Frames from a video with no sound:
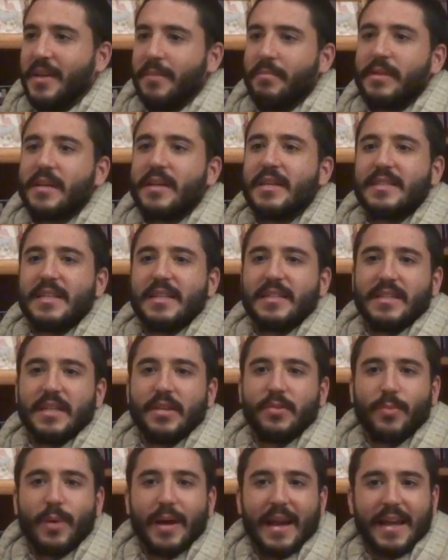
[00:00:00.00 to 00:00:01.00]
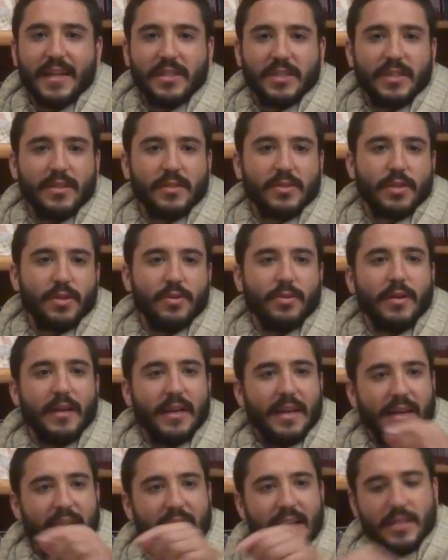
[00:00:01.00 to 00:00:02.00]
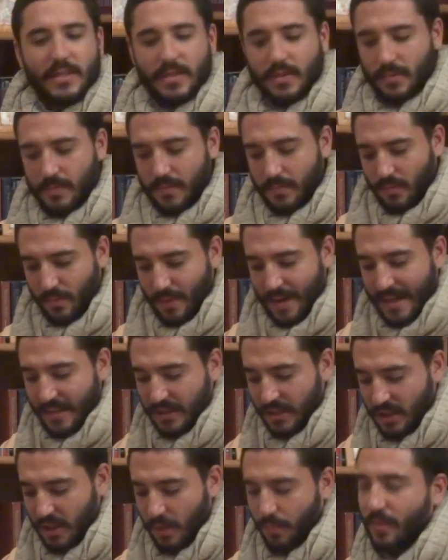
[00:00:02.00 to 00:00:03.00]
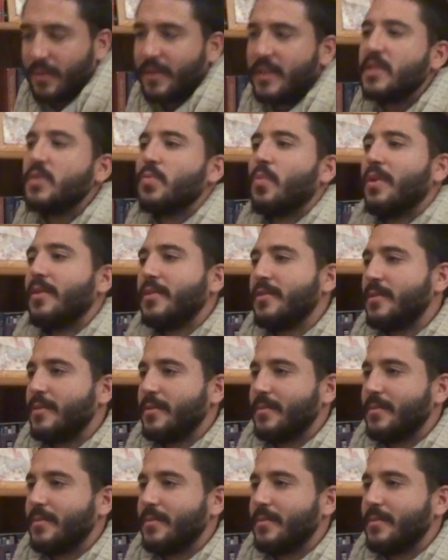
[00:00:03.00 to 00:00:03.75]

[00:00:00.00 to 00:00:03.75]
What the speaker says: because it's in relation to his relationship with this world.